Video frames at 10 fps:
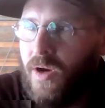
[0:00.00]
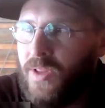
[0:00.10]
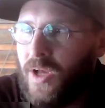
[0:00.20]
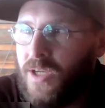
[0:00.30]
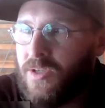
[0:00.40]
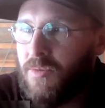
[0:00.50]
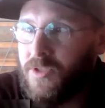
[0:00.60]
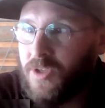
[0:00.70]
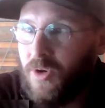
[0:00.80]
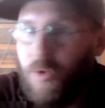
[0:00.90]
We lost
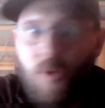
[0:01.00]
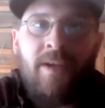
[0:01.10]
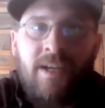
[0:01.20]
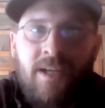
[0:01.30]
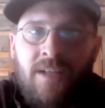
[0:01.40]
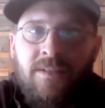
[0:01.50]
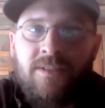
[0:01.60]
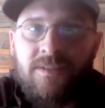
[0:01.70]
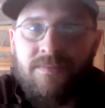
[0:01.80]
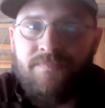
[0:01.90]
almost $250,000
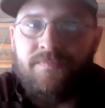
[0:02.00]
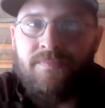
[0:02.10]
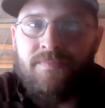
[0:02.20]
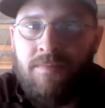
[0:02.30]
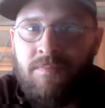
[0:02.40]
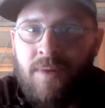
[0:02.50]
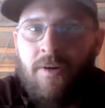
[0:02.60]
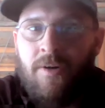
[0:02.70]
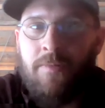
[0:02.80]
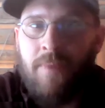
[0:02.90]
in
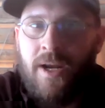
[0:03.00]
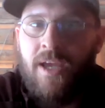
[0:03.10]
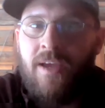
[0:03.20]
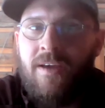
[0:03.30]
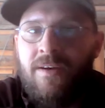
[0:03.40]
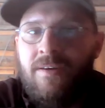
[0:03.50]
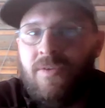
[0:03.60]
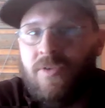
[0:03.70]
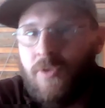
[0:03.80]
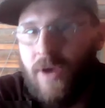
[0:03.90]
borrowed money,
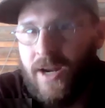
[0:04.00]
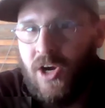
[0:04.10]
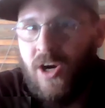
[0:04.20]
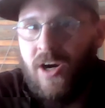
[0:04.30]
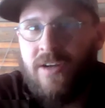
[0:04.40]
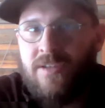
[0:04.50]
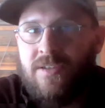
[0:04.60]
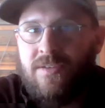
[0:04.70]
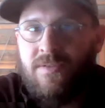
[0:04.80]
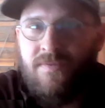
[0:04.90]
credit
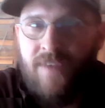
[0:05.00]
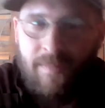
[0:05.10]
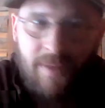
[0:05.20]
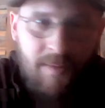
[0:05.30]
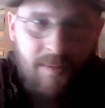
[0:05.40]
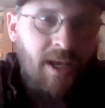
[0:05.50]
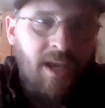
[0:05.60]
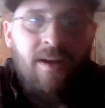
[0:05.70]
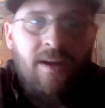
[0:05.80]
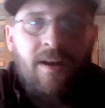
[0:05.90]
cards, family
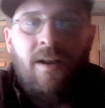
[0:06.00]
money.